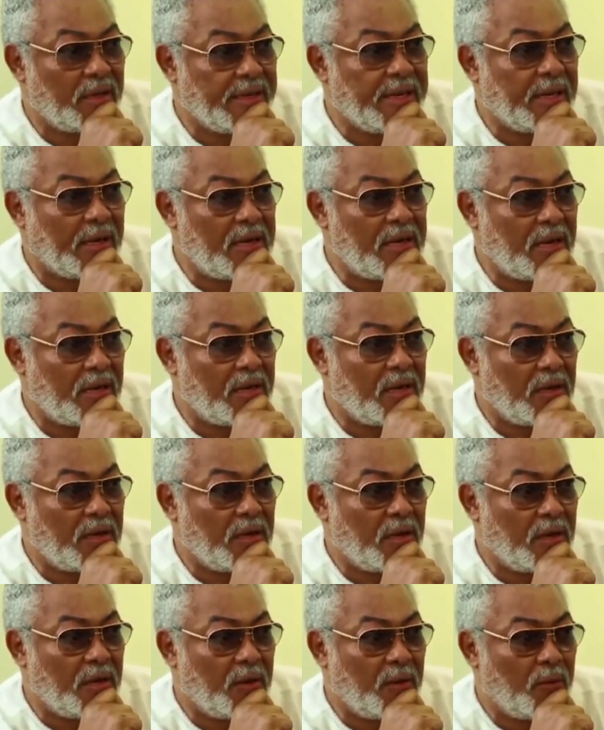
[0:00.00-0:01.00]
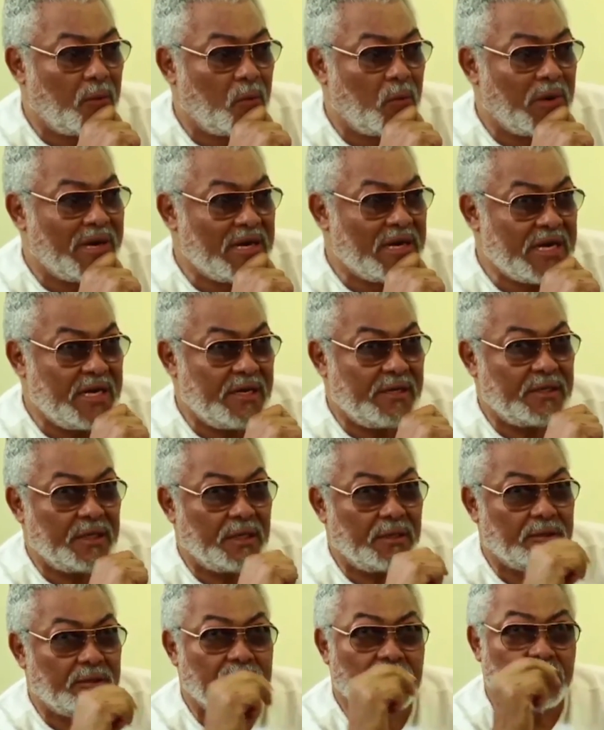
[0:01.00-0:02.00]
Yeah. We need
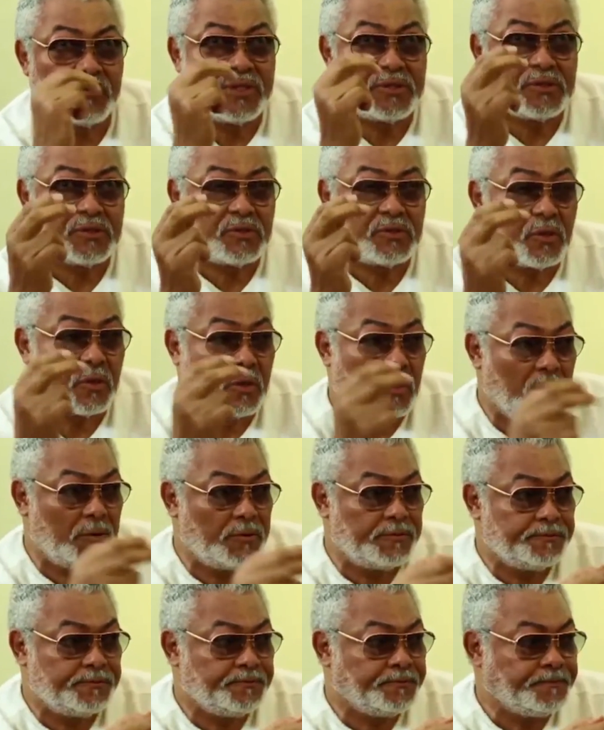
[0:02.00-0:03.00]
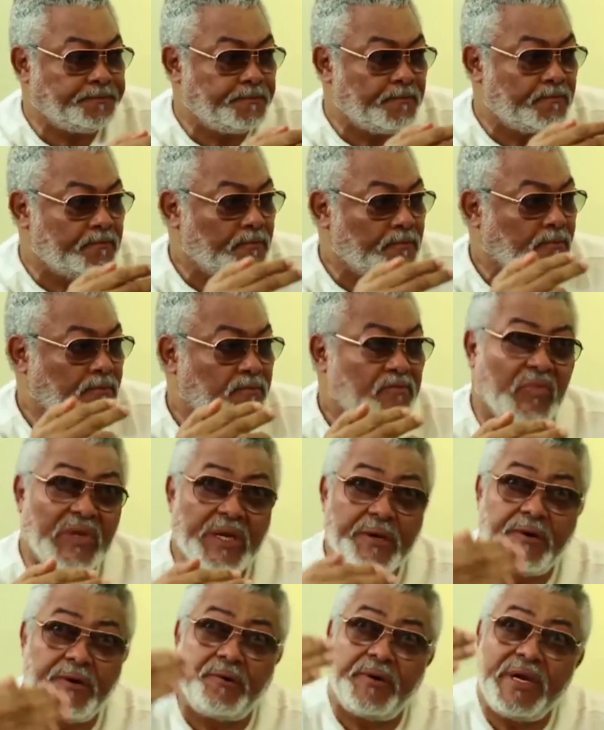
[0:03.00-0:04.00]
to restore
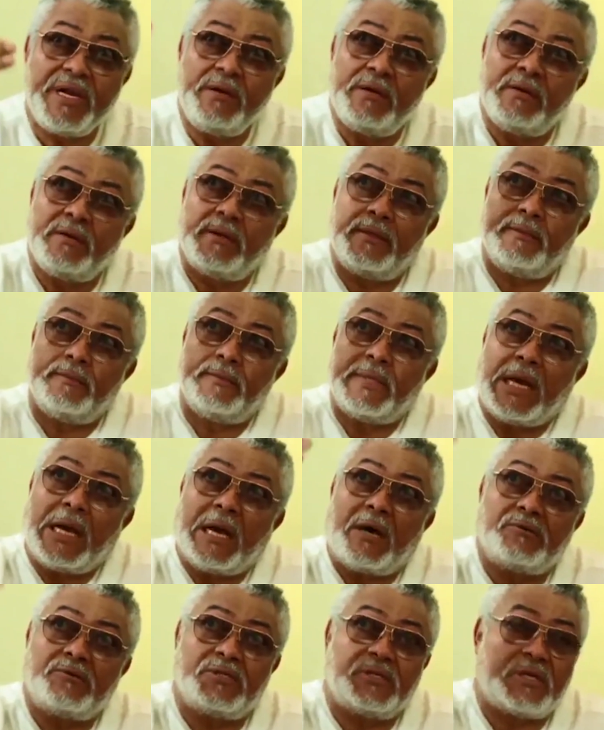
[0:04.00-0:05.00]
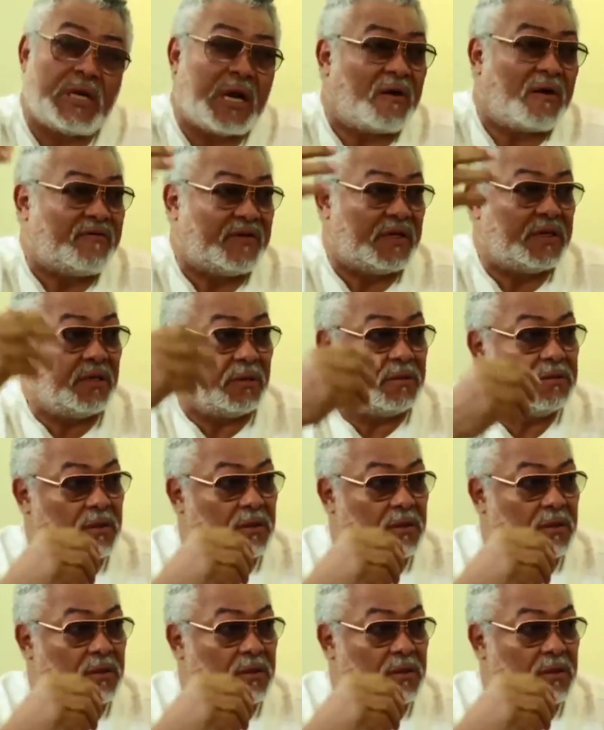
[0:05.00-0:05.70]
the greenhouse cover